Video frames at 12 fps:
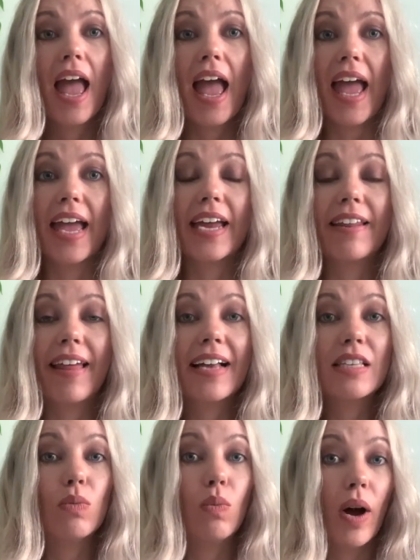And
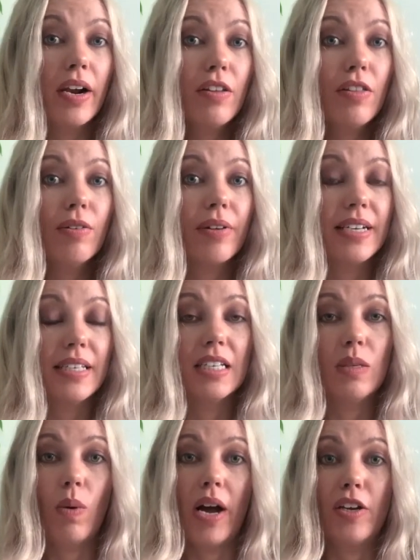that's one of the
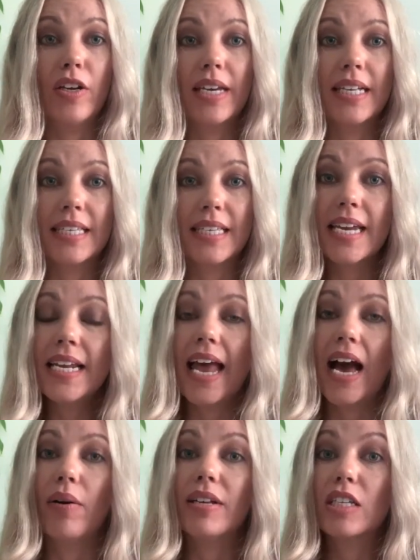reasons why you can see
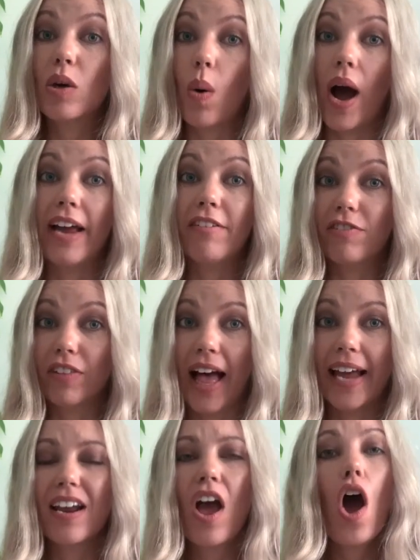now it's quite
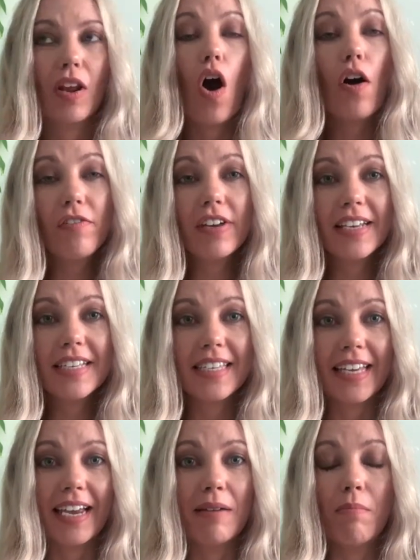flat.
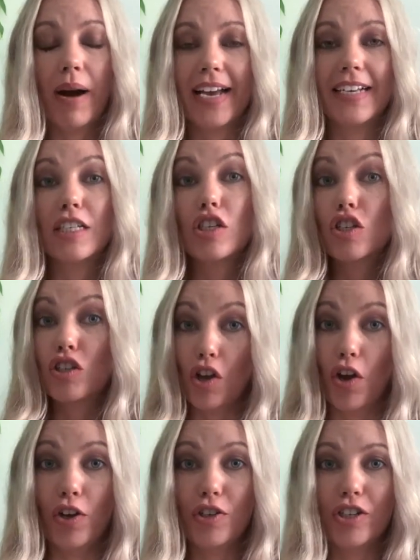Obviously, my
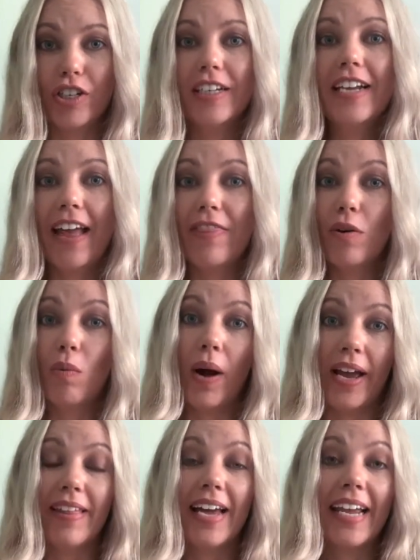surgeon and the
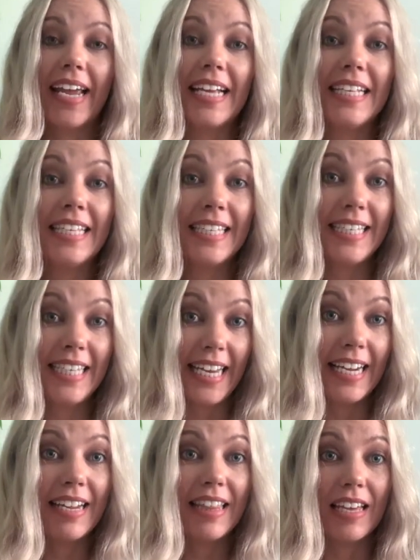way that he
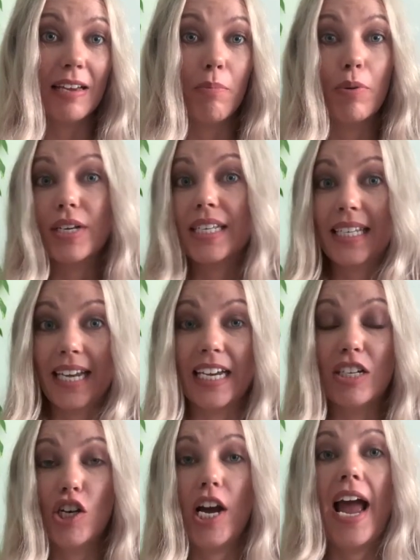did the
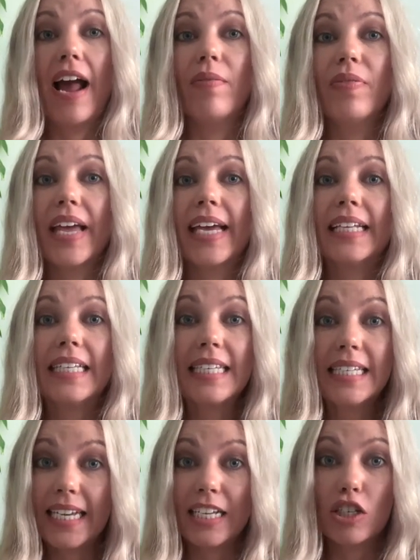procedure and then
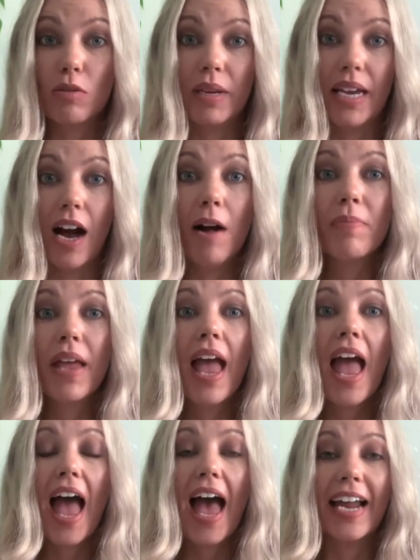stitched me up
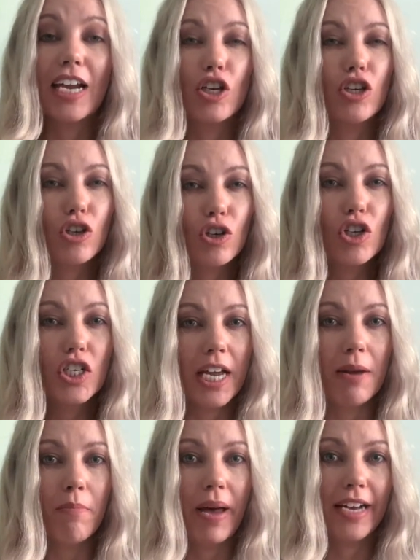had a huge
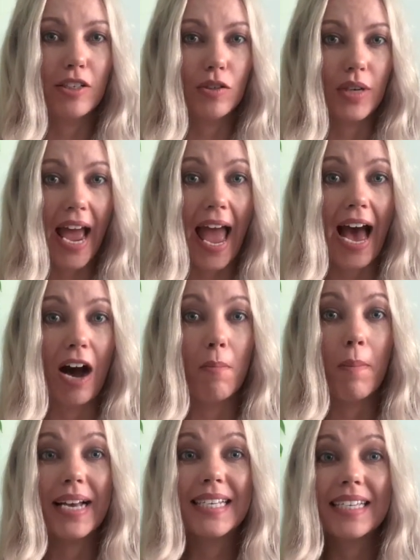impact on how
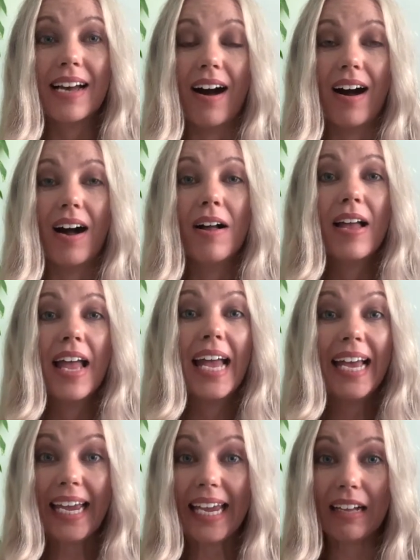my scar
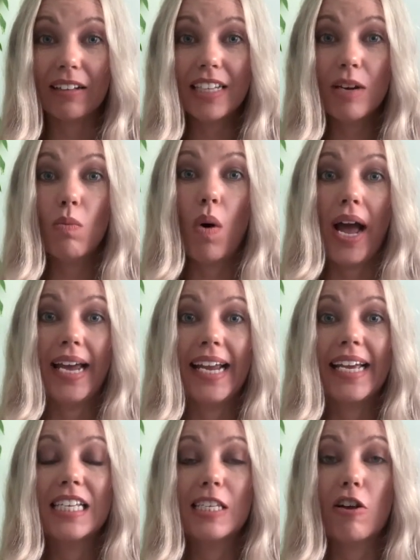healed and why it
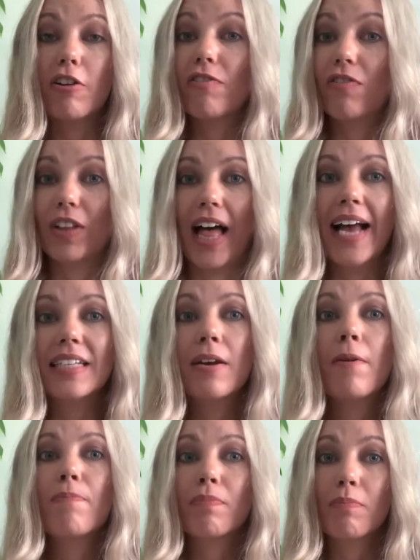is so flat,
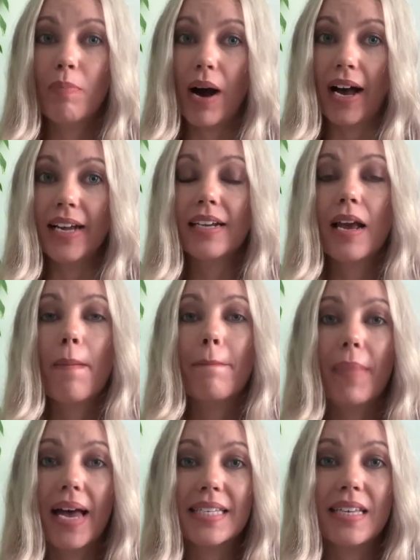but
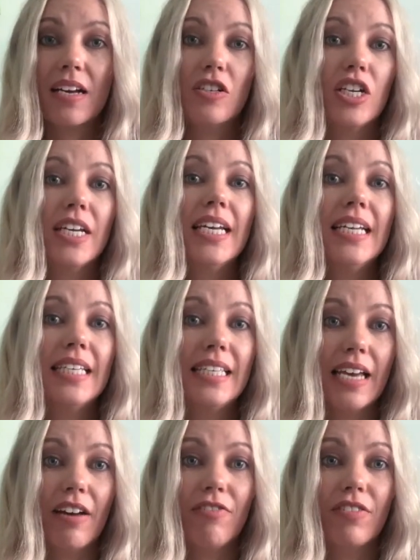massaging it
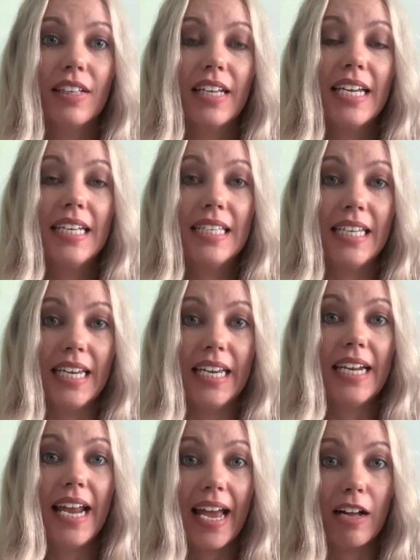definitely
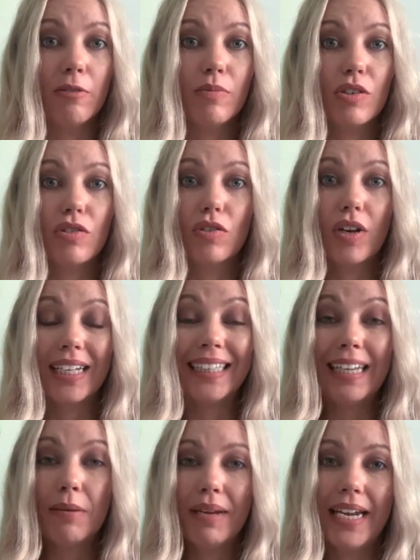did help to
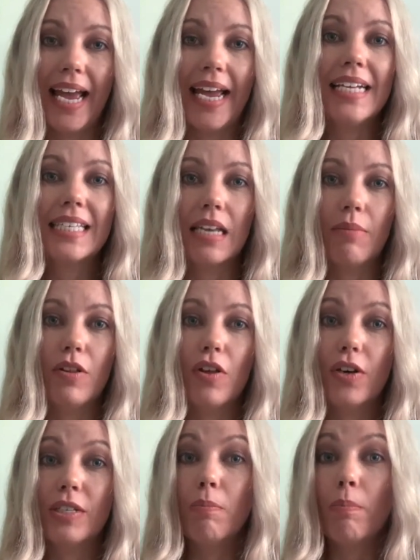eliminate some of
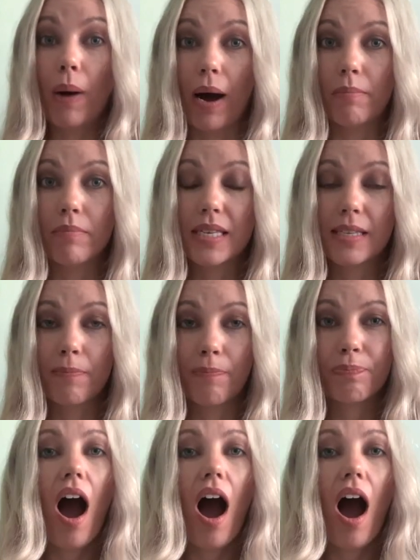those bumps.